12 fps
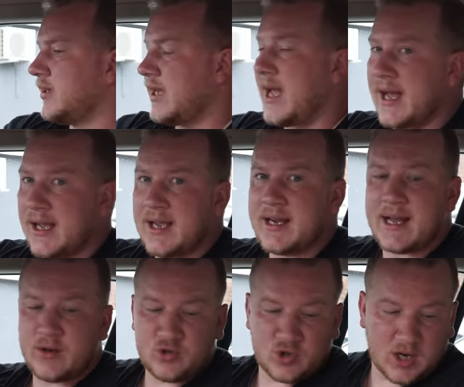Yeah, it
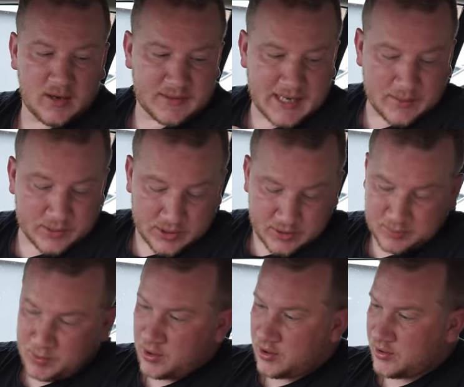now drives absolutely
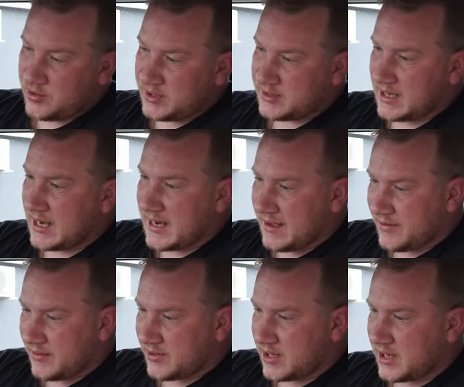spot on, sat nav
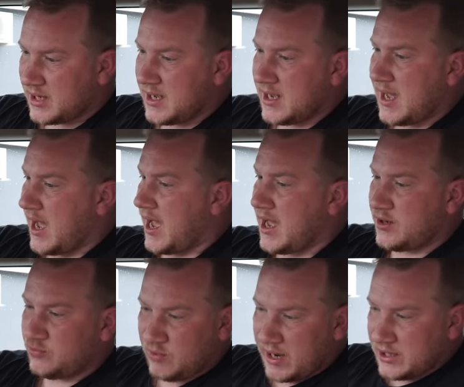and everything,
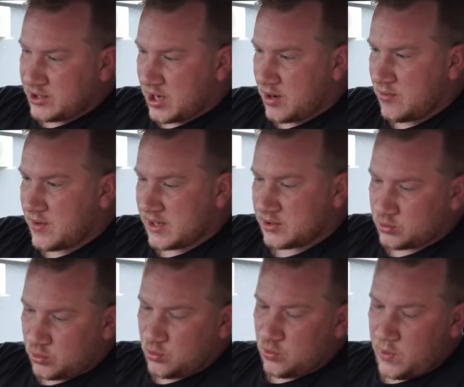and radio is
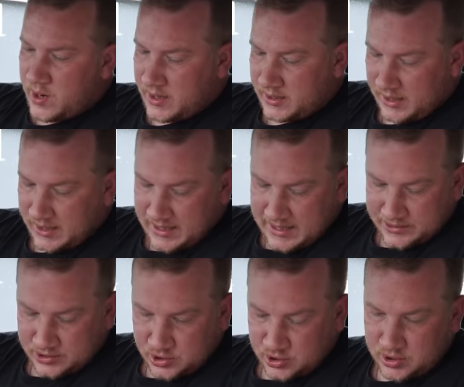all working
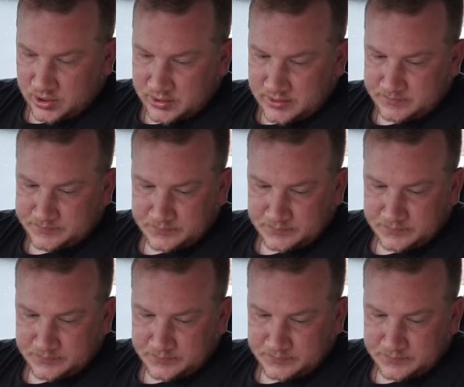as it should.